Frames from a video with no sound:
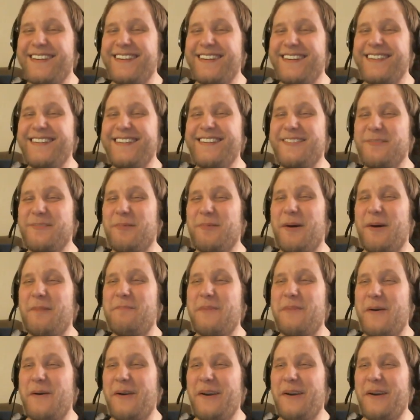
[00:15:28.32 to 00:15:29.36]
this one
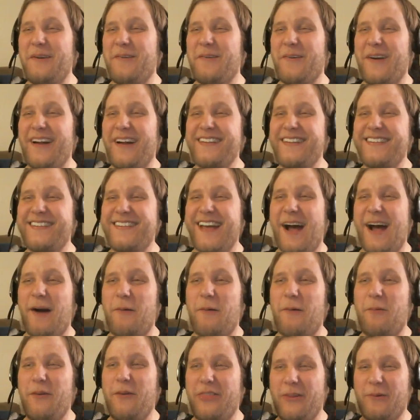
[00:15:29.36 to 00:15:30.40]
pony runs
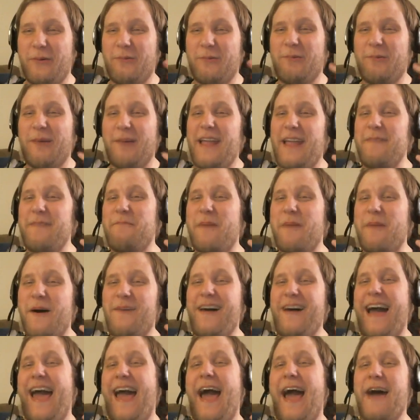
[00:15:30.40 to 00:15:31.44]
out with a rainbow
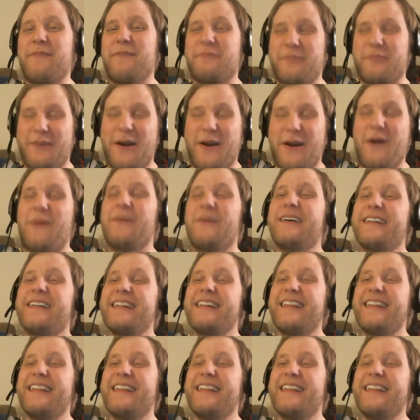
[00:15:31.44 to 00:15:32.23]
afro,